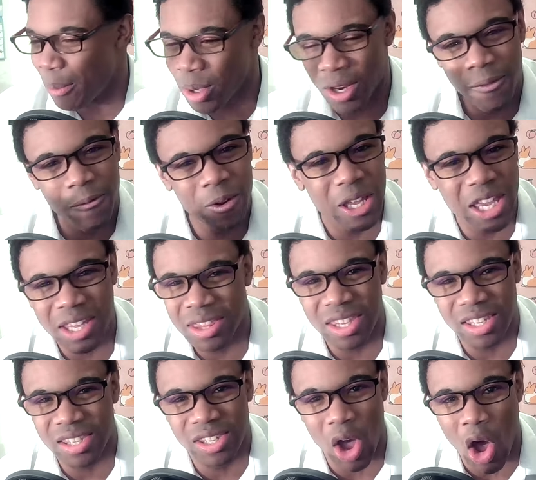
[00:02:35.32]
gonna forget
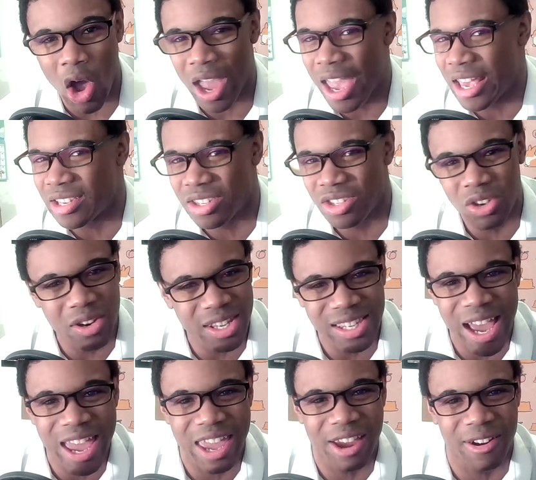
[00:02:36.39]
this song as soon as
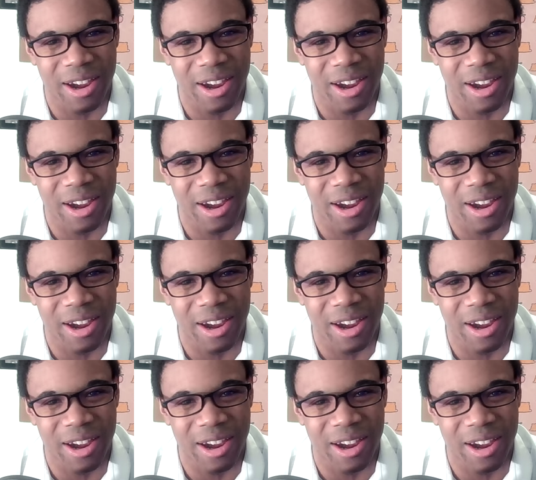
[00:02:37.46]
I hear